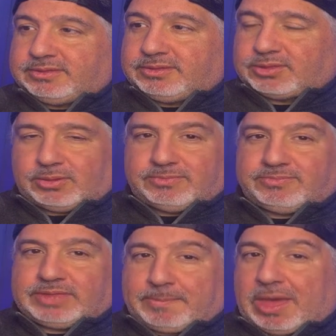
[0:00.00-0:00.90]
so
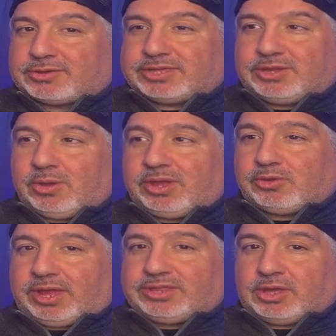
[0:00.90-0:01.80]
hypocrisy going
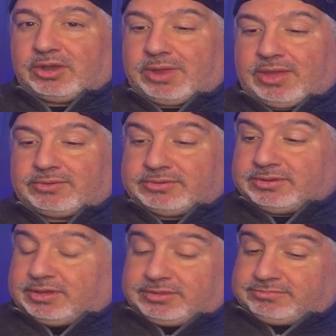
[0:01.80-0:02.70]
crazy all around.
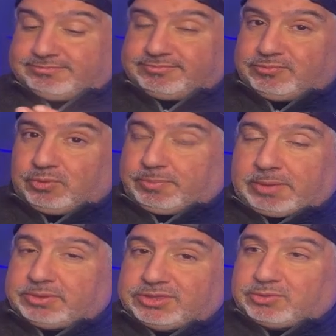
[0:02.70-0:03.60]

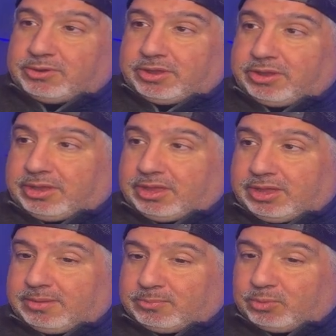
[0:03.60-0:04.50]
Republicans were
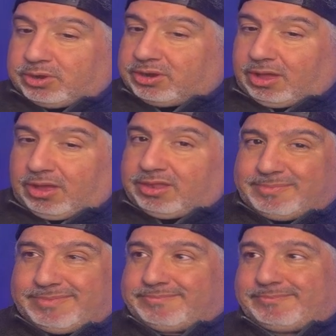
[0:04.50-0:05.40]
um, were
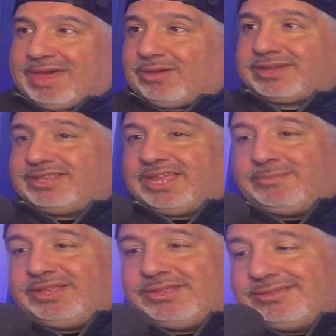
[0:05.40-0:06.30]
all about
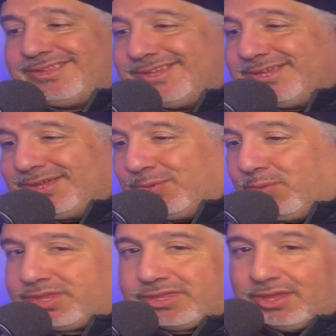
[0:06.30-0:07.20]
condemning
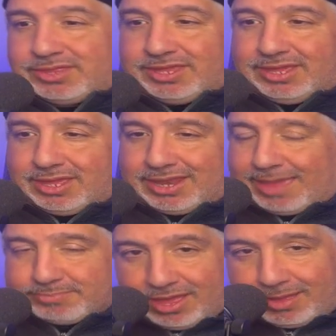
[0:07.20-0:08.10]
what's on the uh,
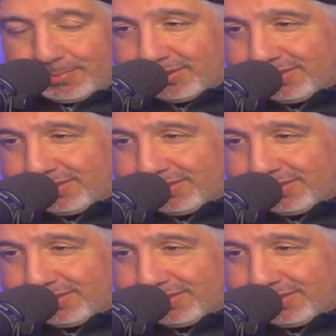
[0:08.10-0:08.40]
laptop.